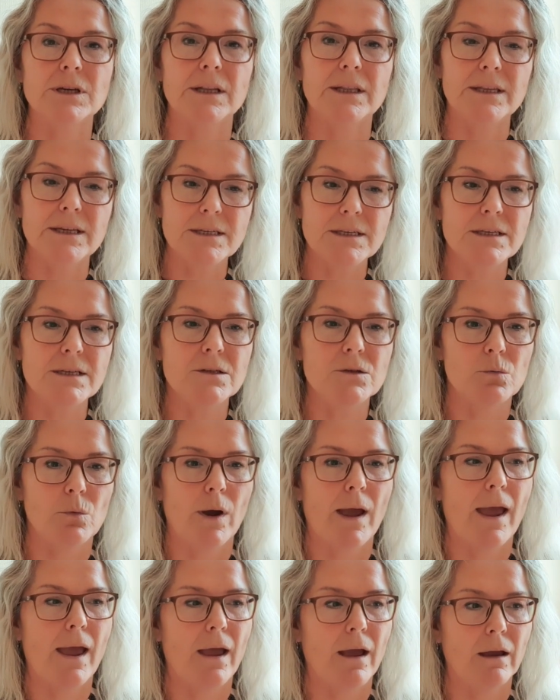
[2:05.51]
And this is
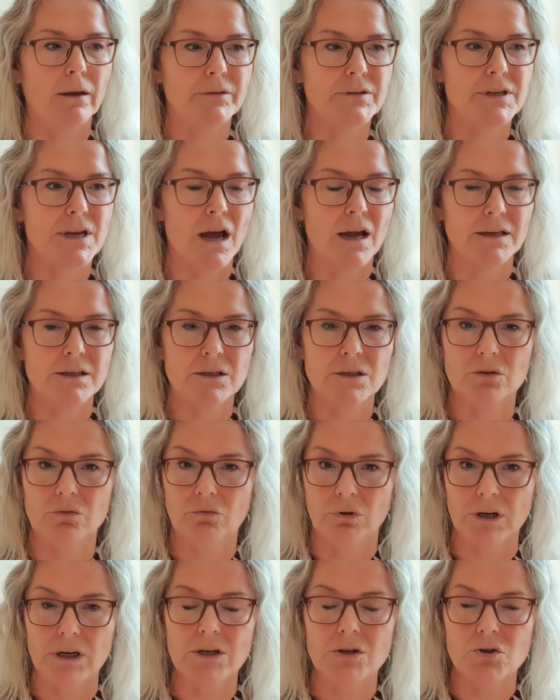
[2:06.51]
where I started to
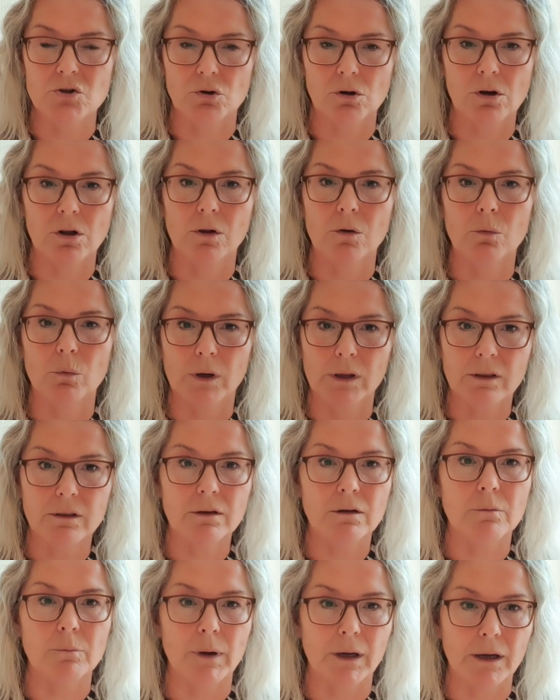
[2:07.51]
really struggle
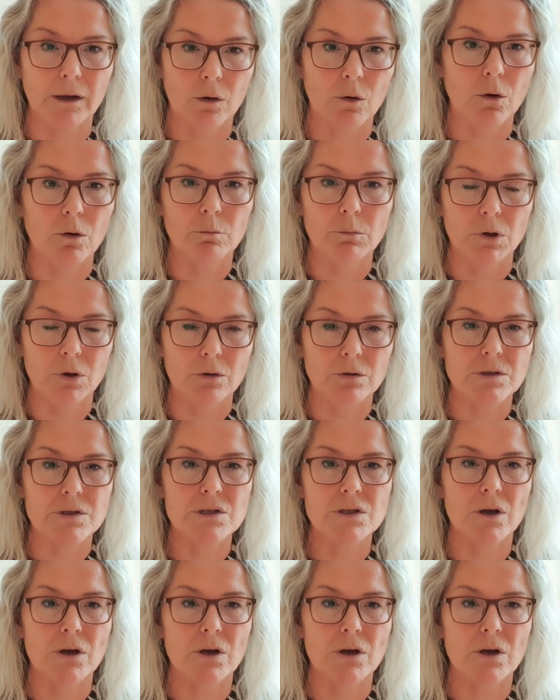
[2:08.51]
with my hormones.